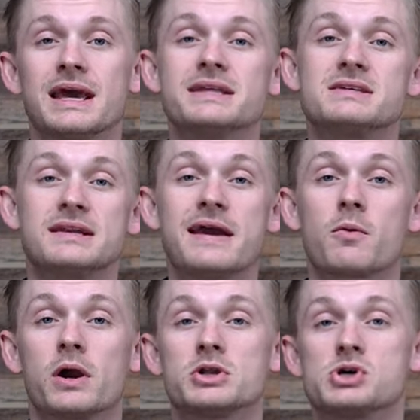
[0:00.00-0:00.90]
And today
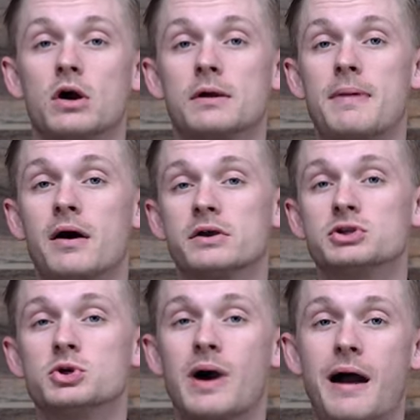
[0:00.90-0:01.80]
we're going to talk about a
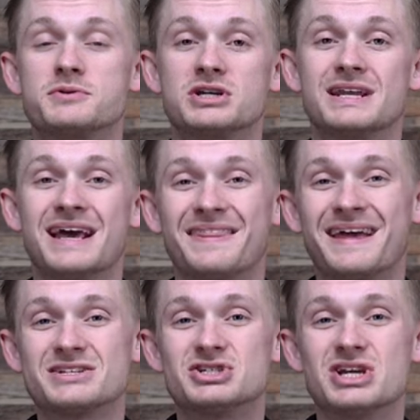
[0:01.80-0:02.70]
new option
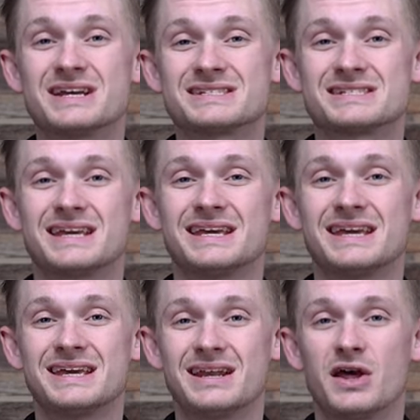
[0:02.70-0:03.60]
that just
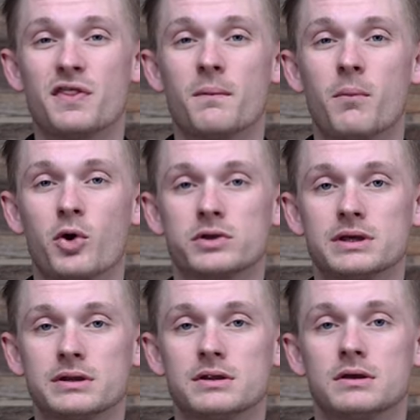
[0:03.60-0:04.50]
hit the
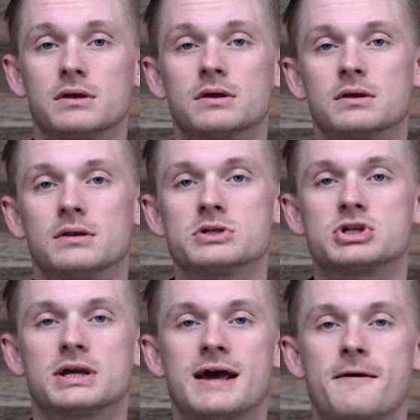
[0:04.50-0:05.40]
market. Let's
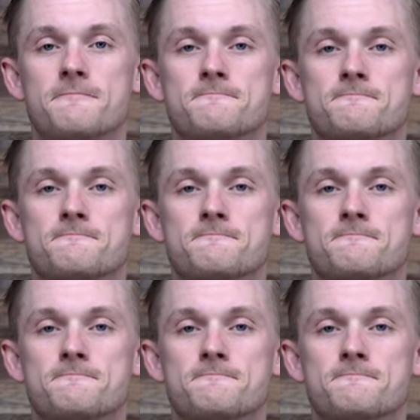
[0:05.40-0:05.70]
check it out.